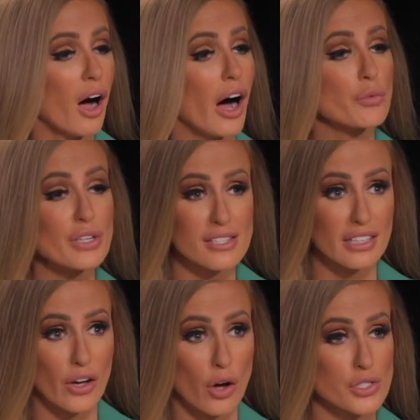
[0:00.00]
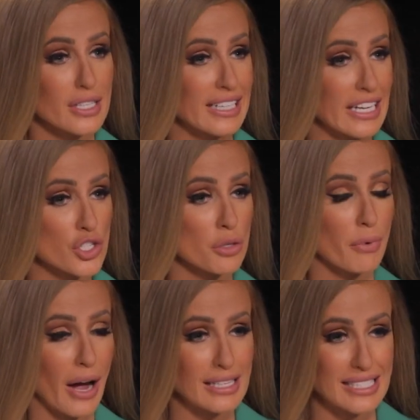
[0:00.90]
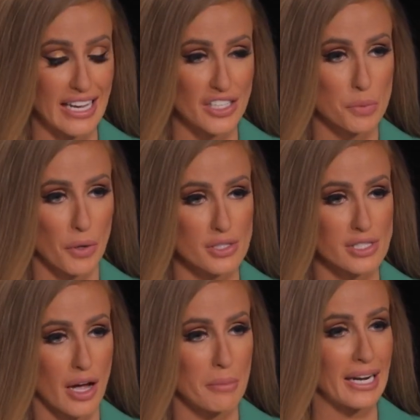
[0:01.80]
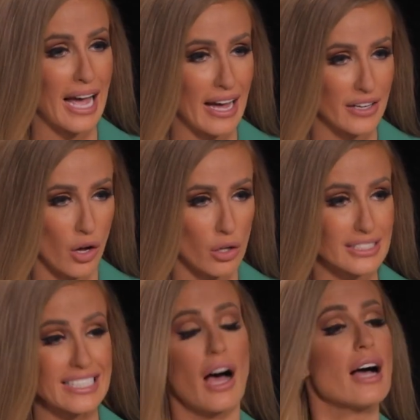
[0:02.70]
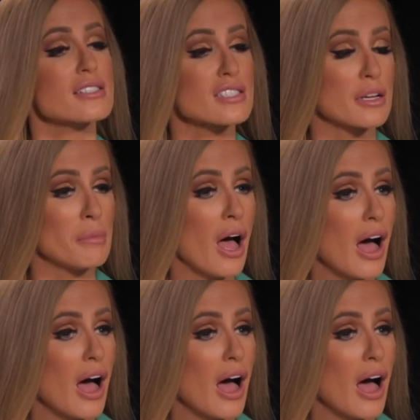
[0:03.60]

I recently hosted nation brand expert Simon Anholt and asked him